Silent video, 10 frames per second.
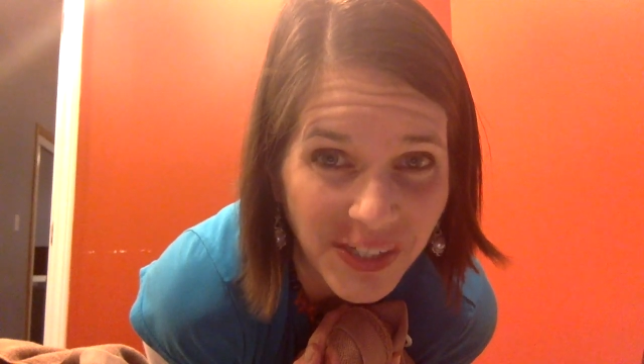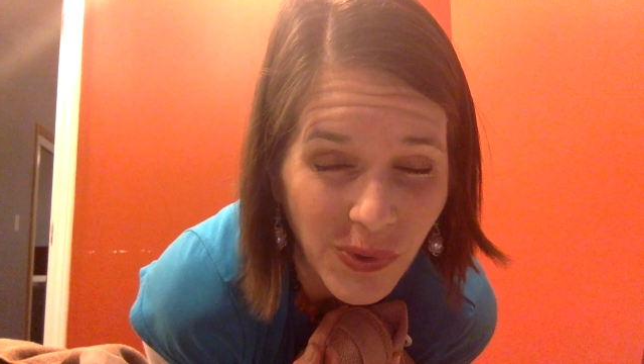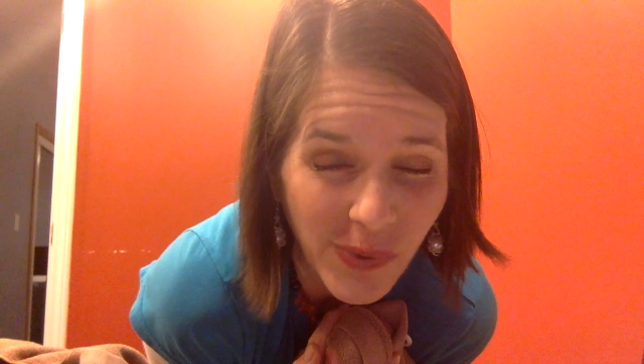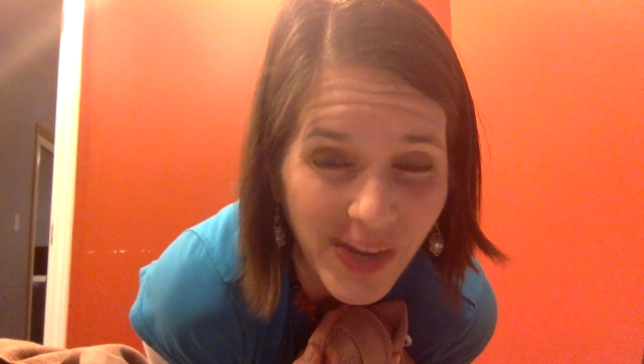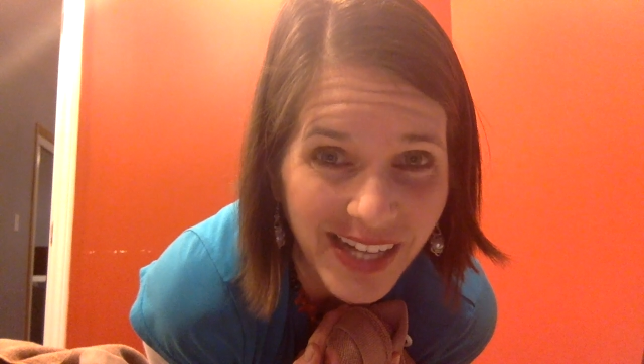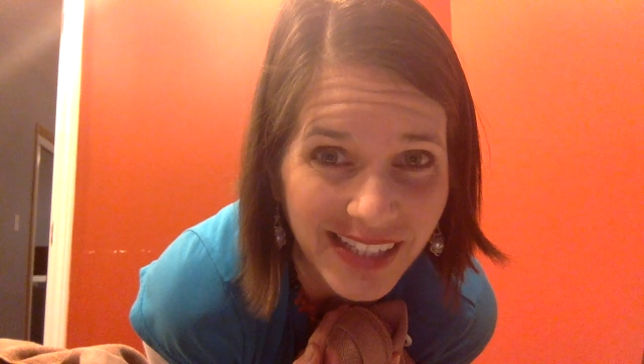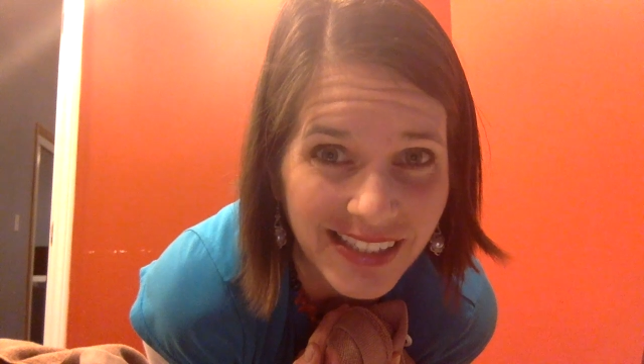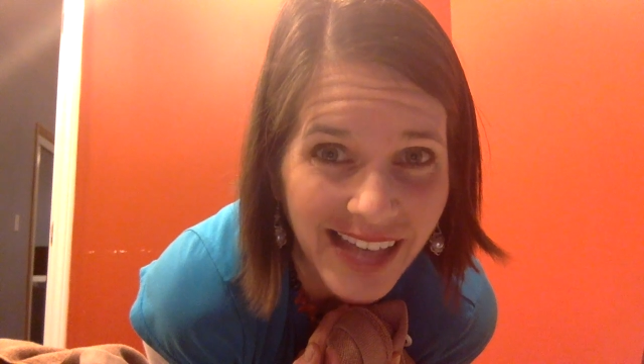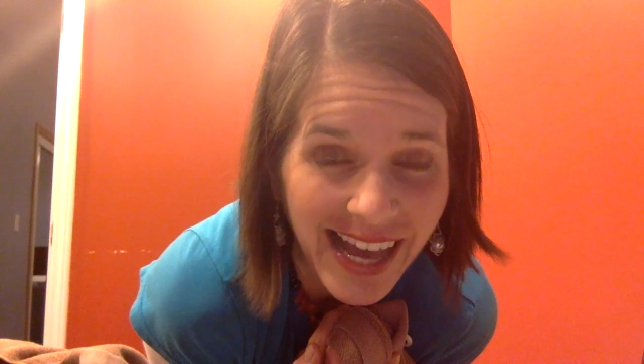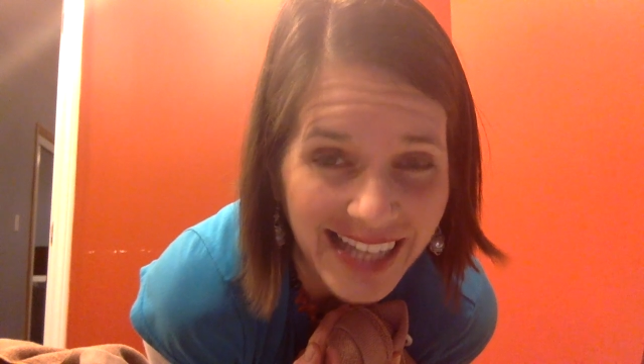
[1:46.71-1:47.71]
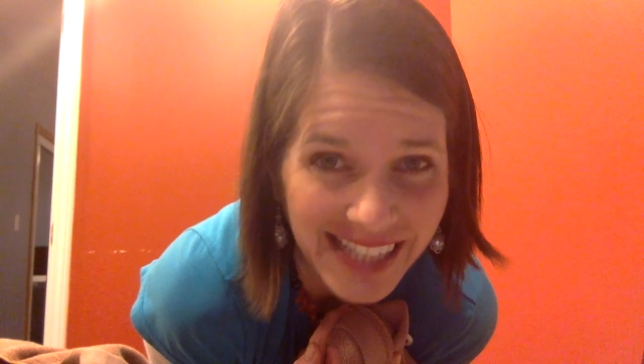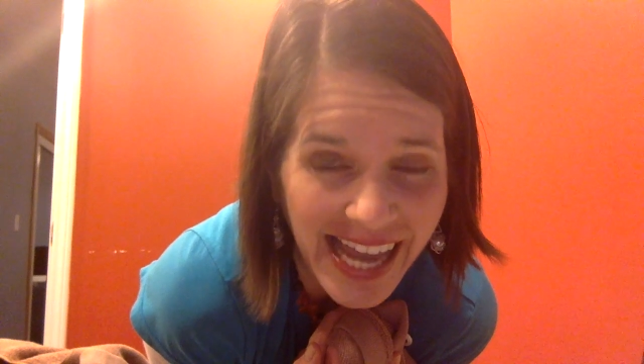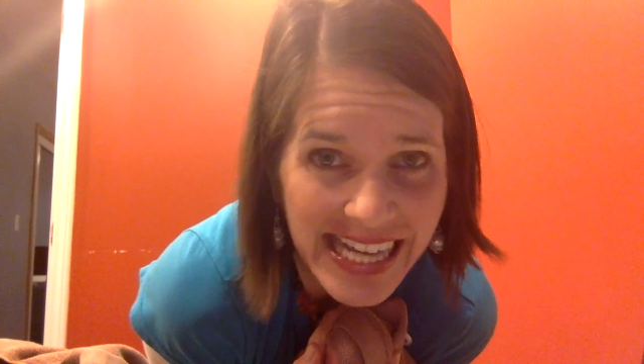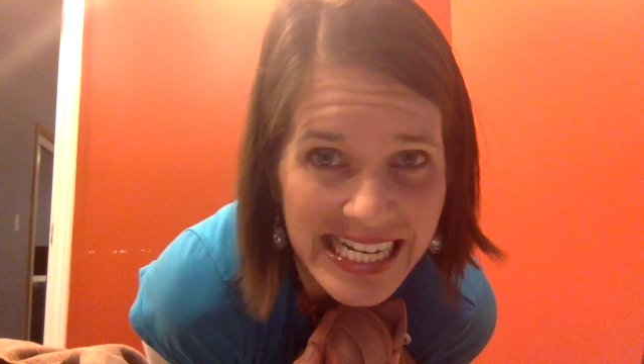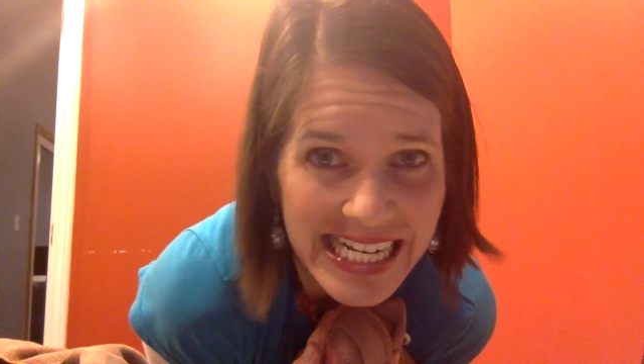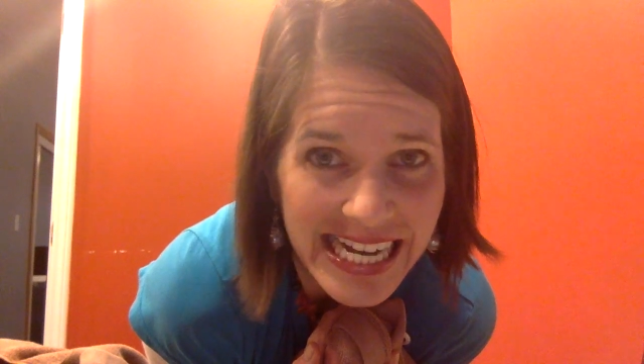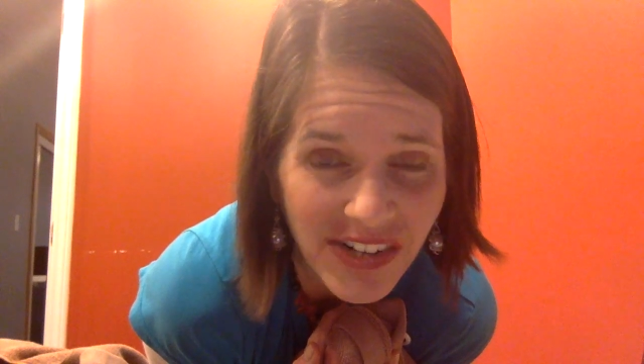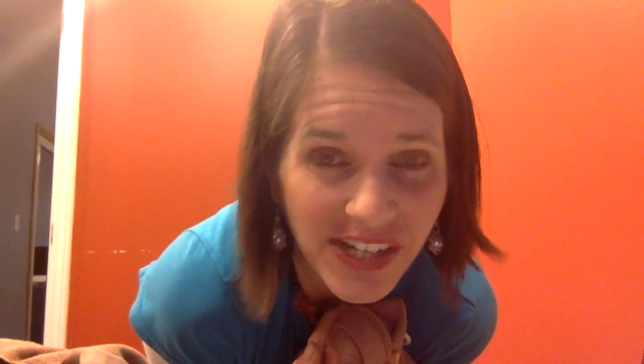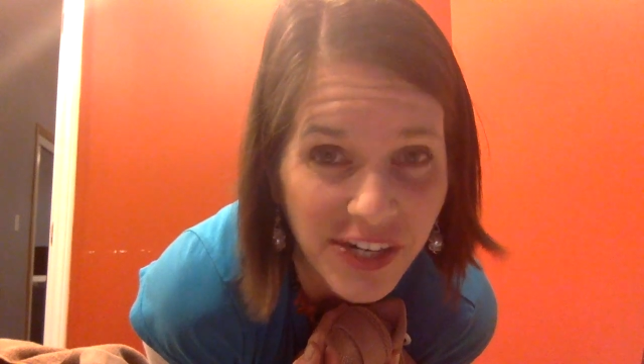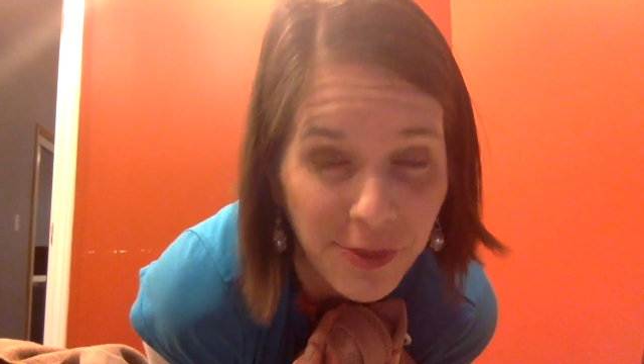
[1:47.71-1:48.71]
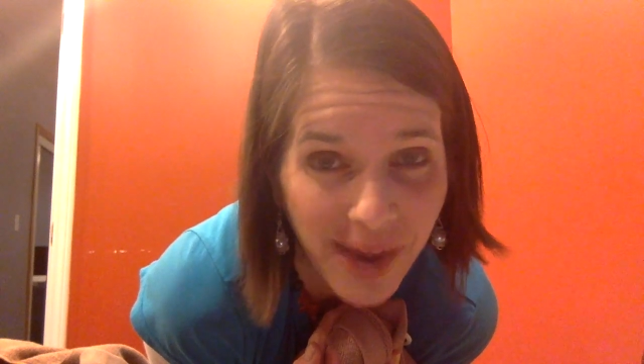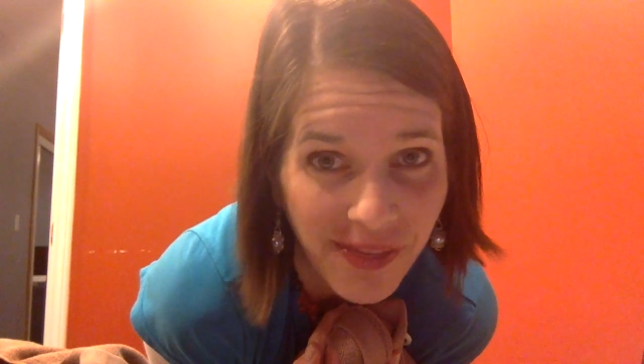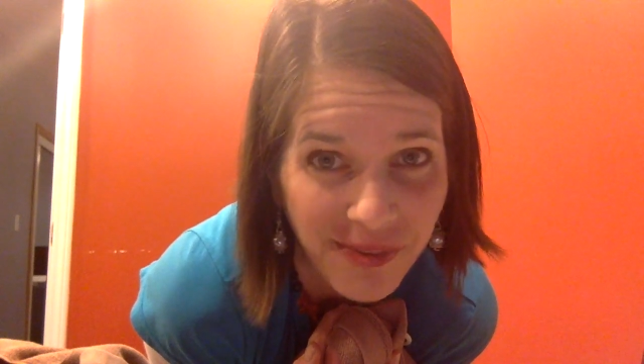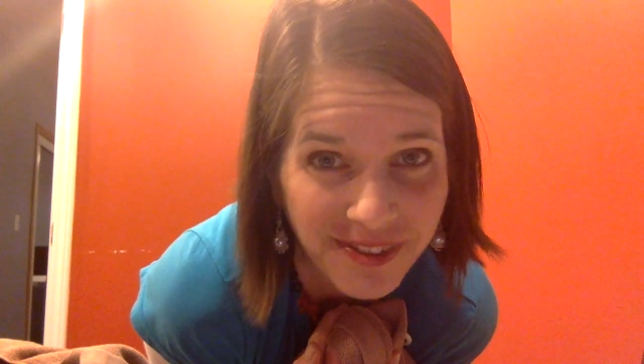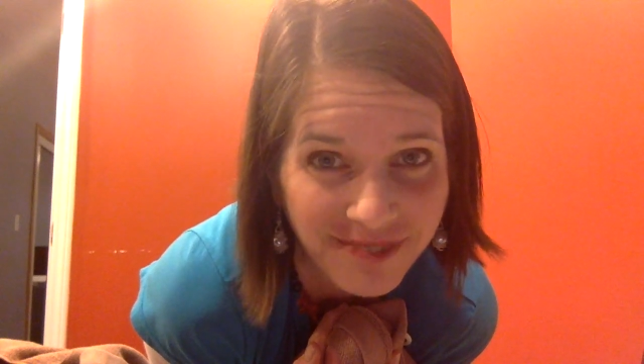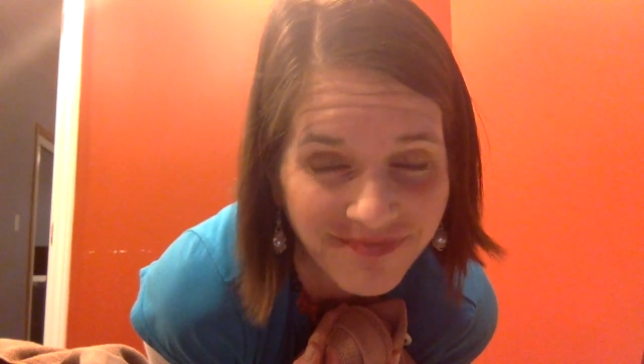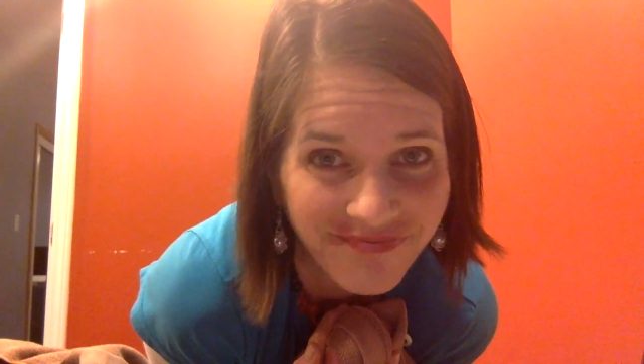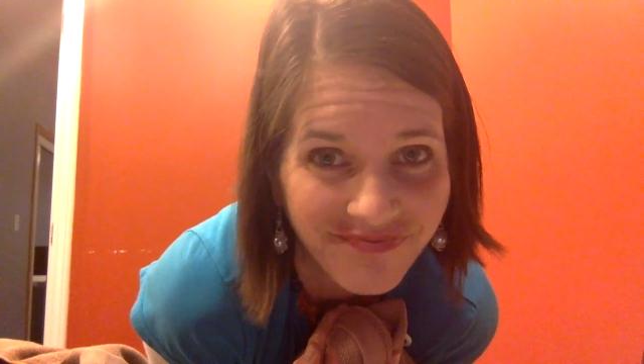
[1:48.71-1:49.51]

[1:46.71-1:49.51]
Norwex as a hand towel in your bathroom.